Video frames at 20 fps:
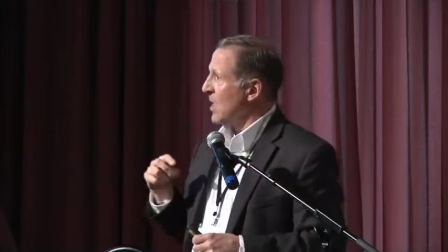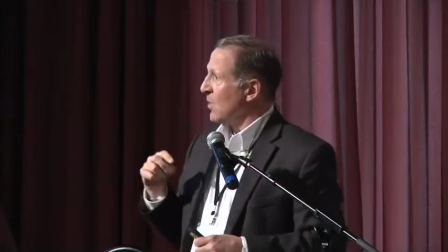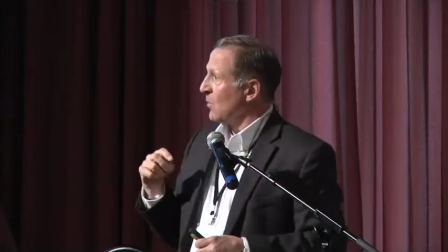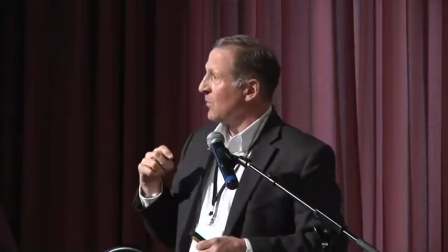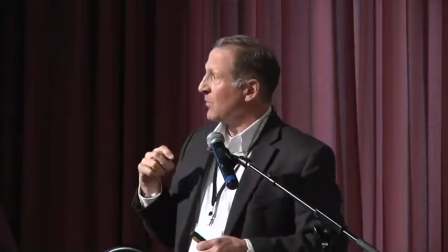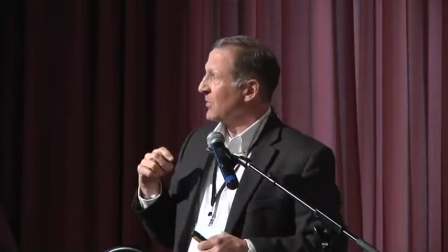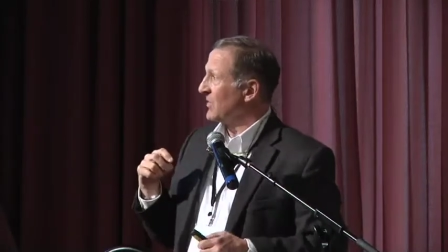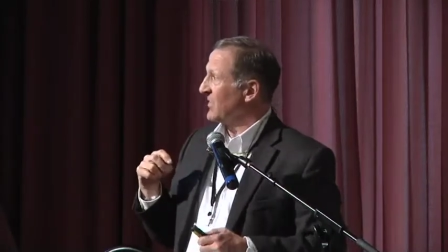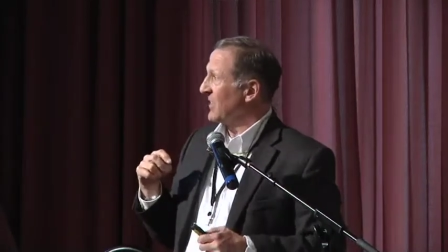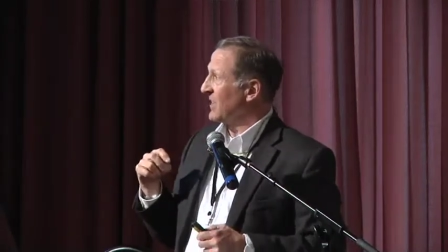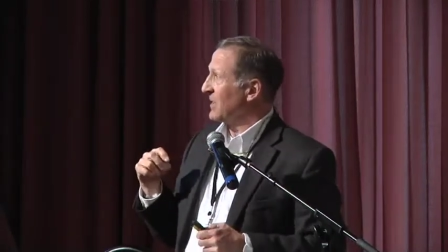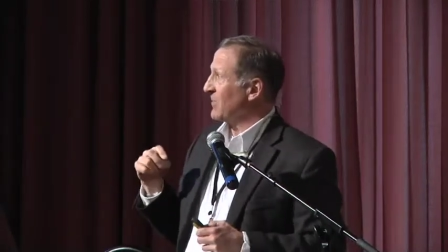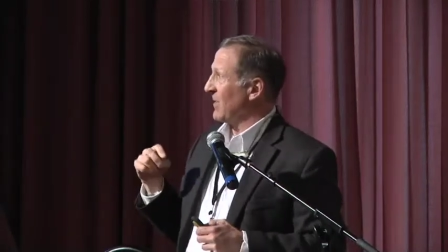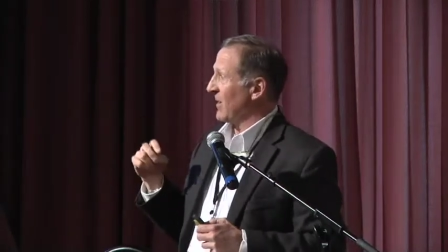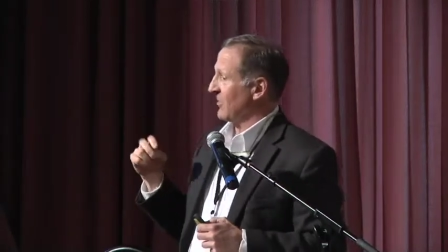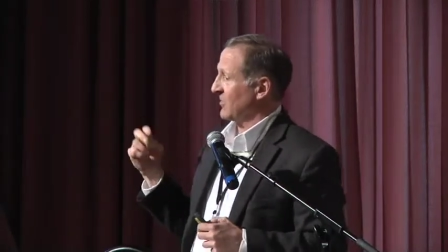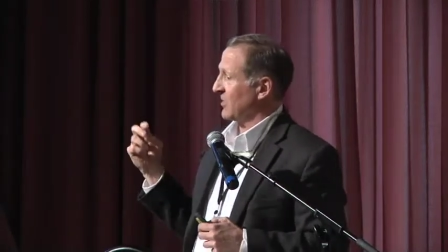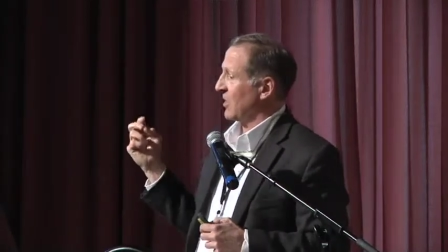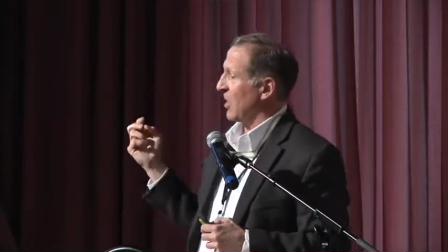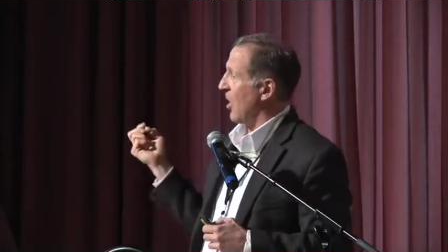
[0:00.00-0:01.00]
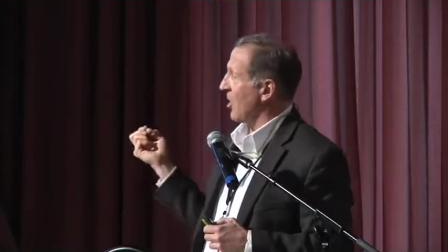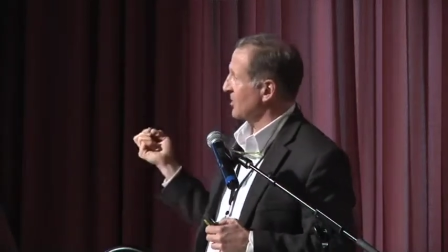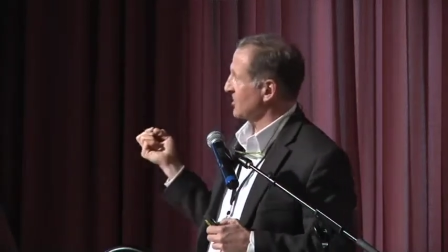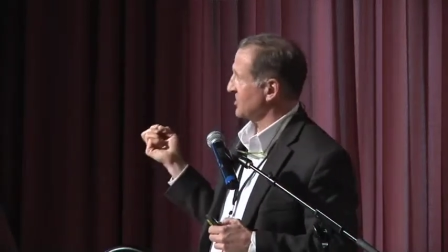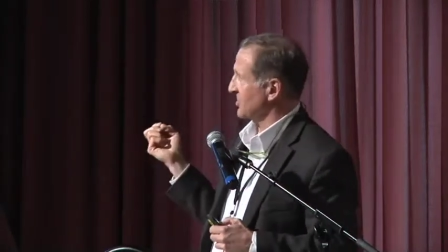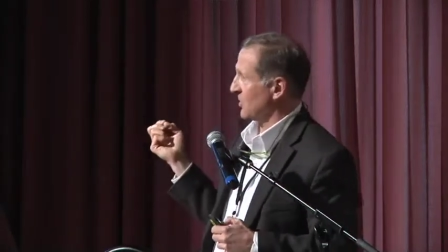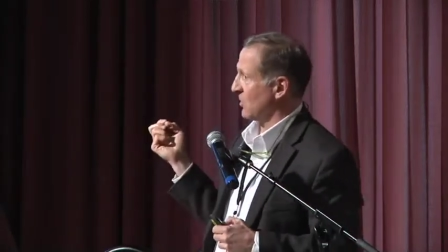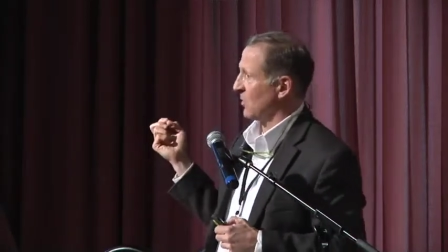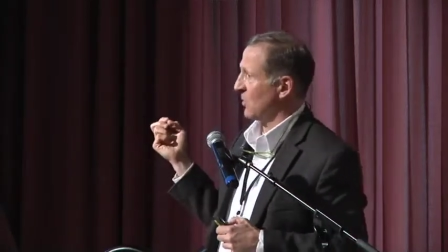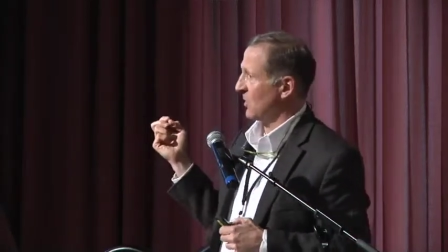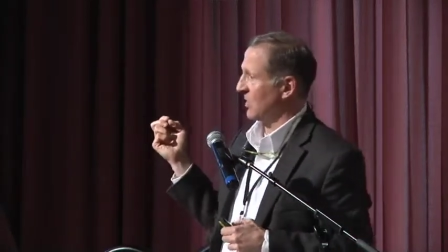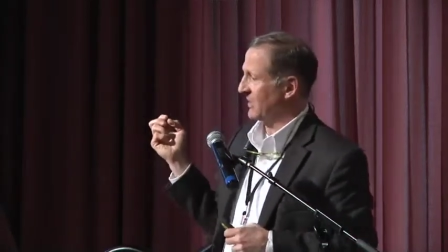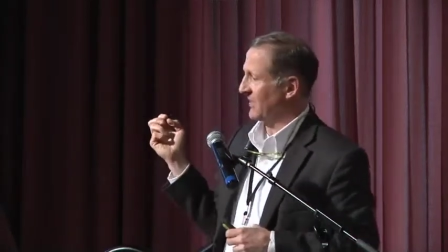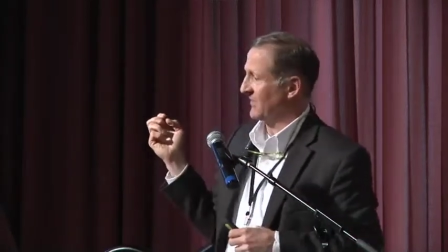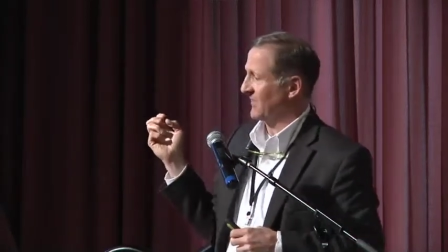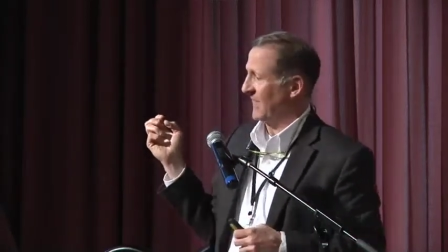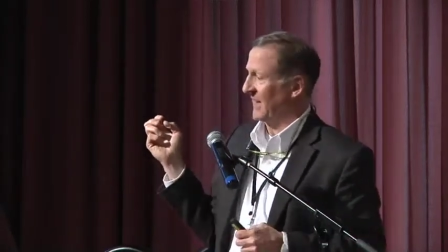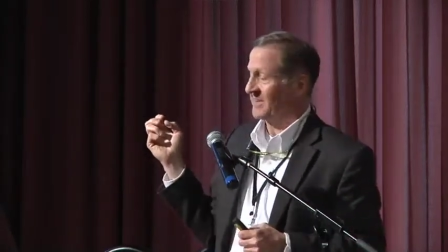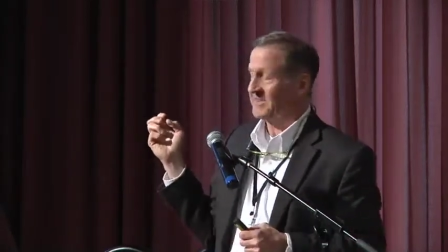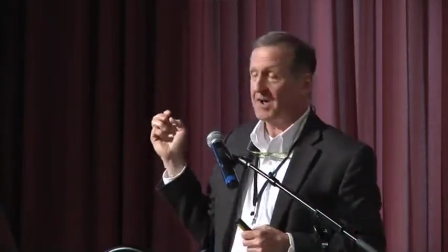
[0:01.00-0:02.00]
When we think about the cultural work
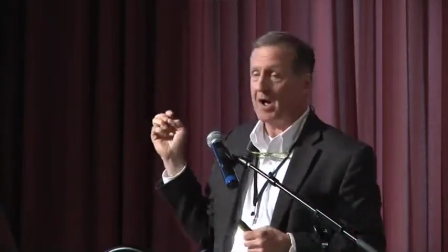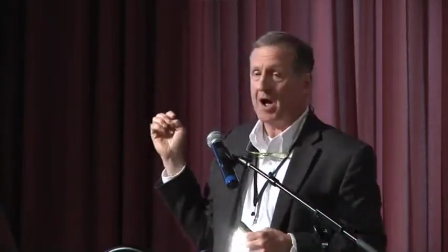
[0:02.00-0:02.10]
at that